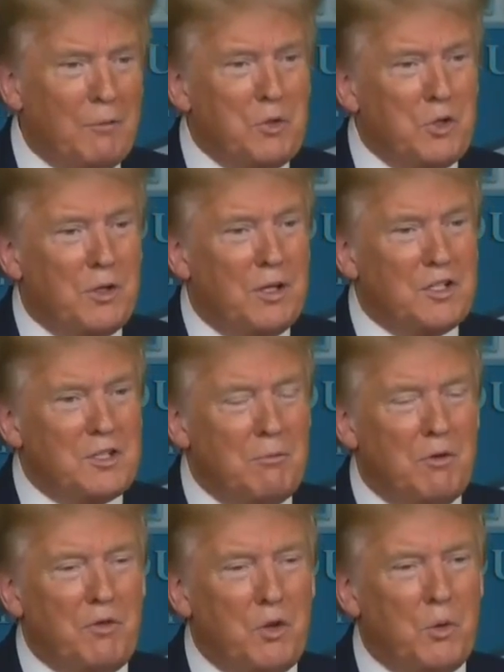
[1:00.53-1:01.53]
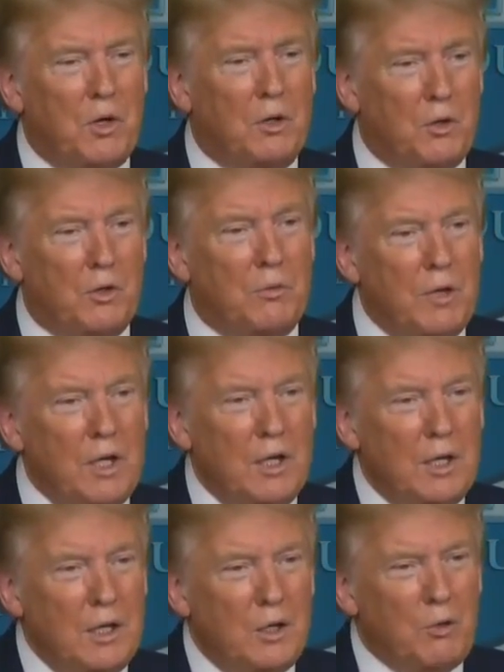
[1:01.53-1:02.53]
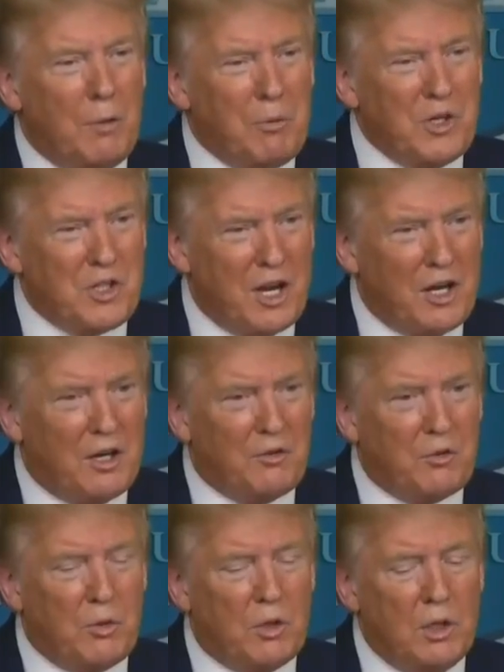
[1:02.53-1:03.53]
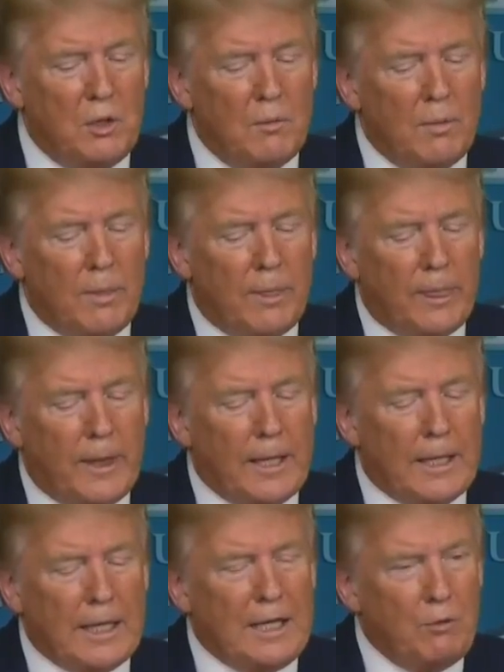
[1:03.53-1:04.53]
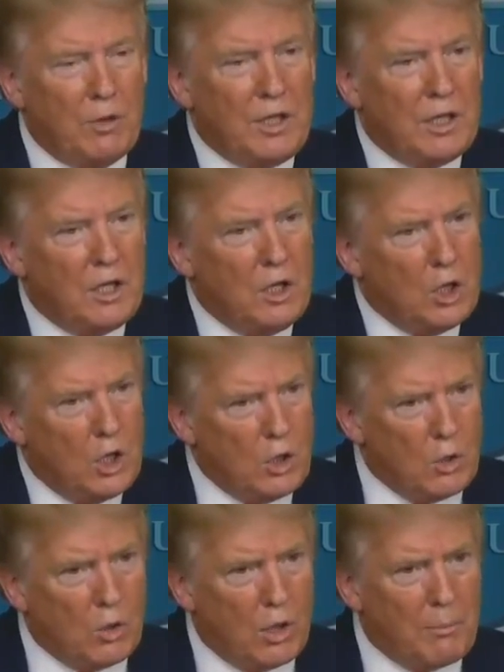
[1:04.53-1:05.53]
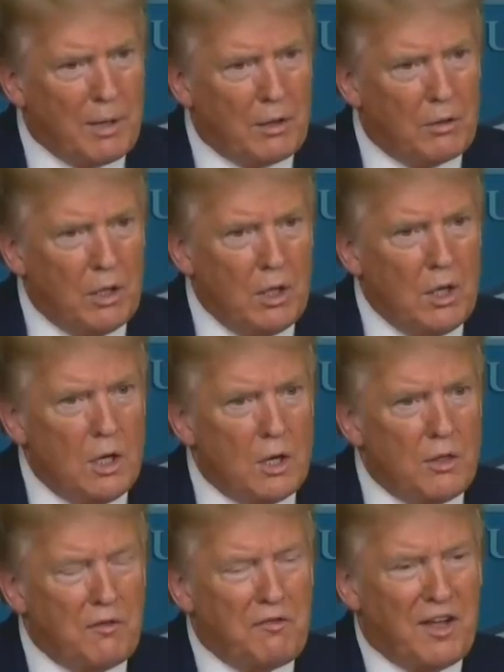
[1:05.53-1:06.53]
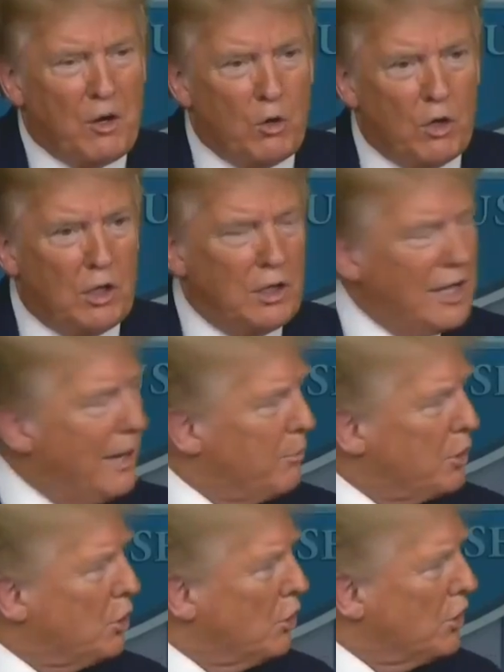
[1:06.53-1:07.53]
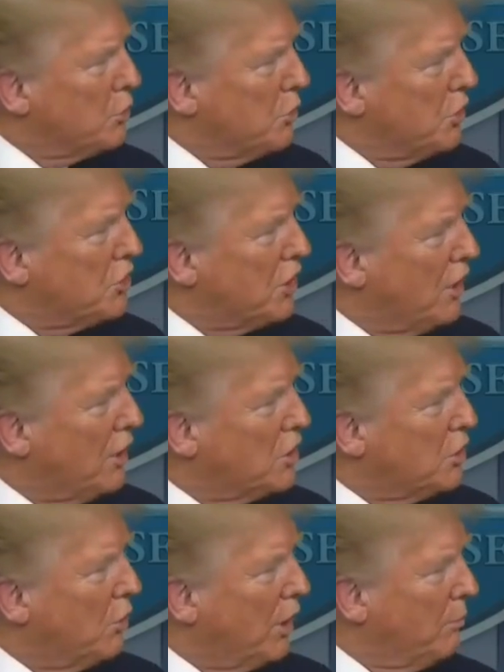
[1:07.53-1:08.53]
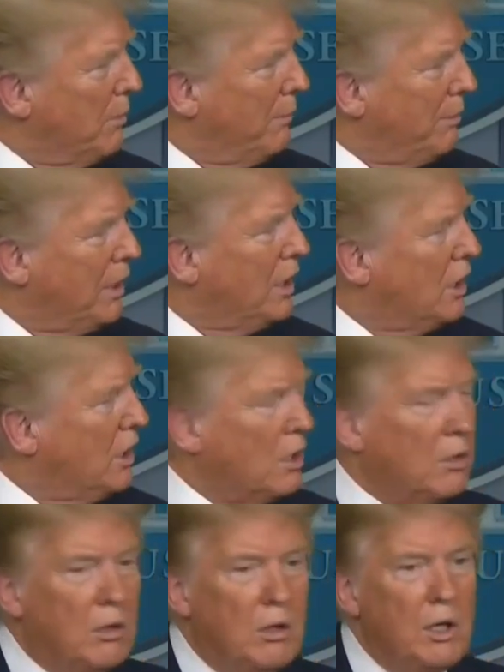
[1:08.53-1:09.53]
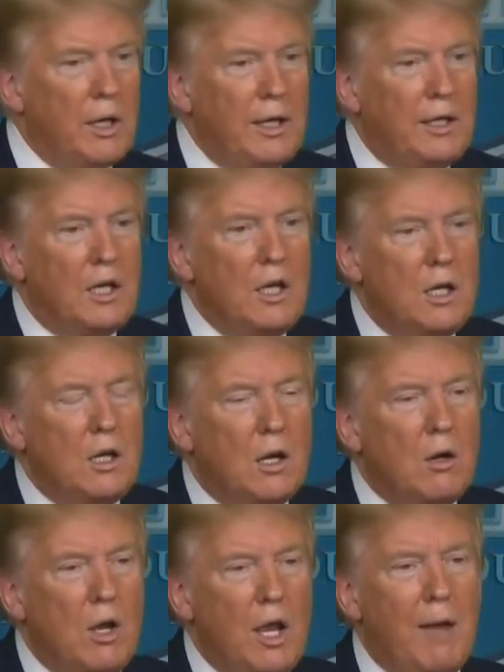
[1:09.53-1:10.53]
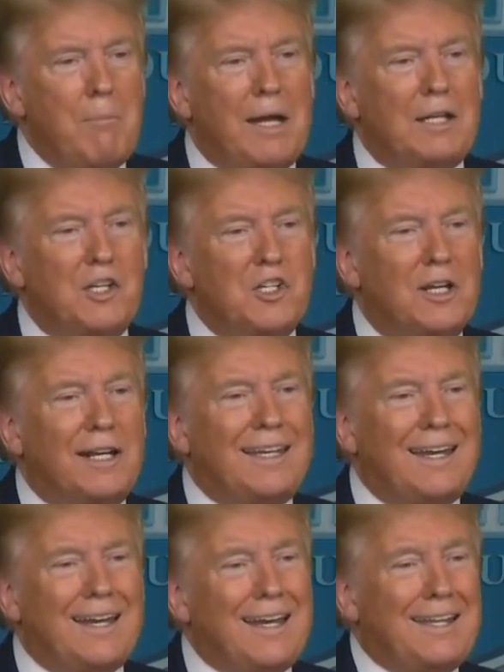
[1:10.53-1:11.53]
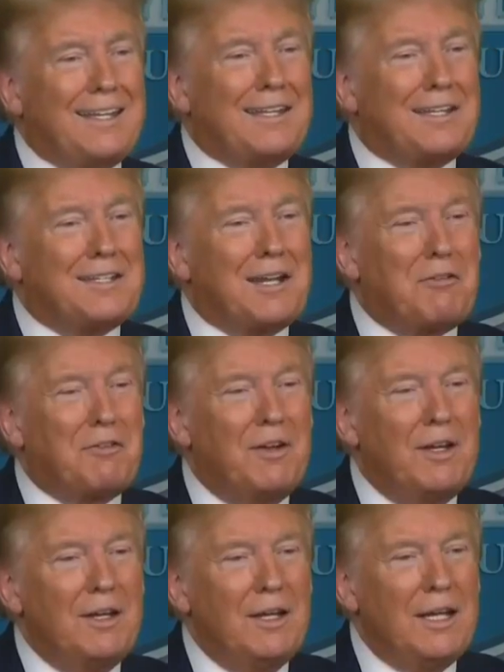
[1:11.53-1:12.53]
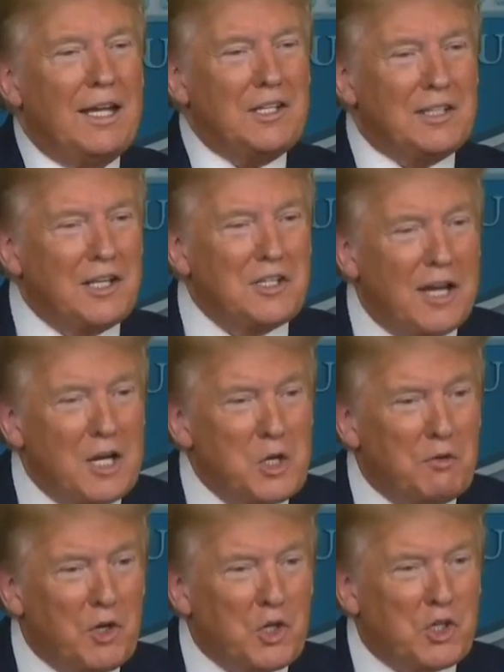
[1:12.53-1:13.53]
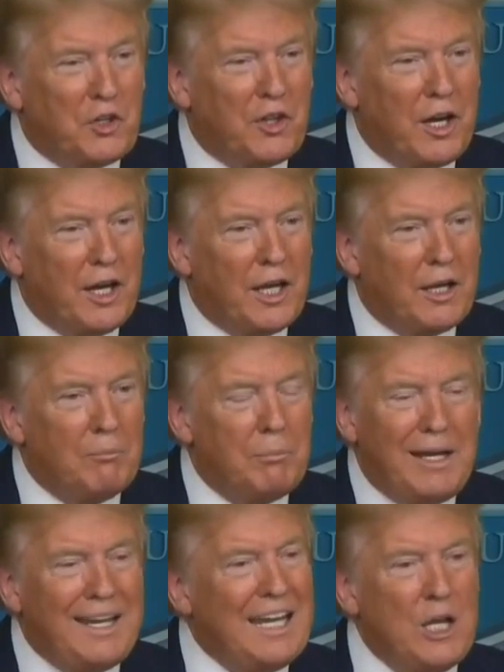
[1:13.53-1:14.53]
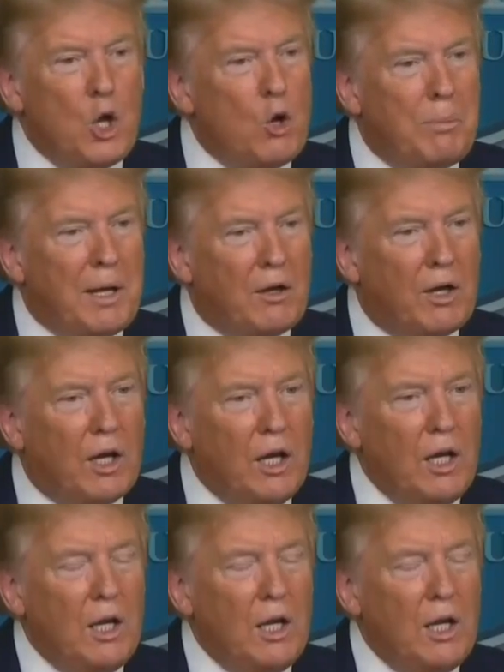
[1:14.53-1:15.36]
I'm sure that some of you were, or representatives were. He really didn't know about the federal laboratories. Would you say that's correct, Mike? He didn't know. He didn't know. And Mike doesn't like to get into this stuff. He's less controversial than I am. But he didn't know about it.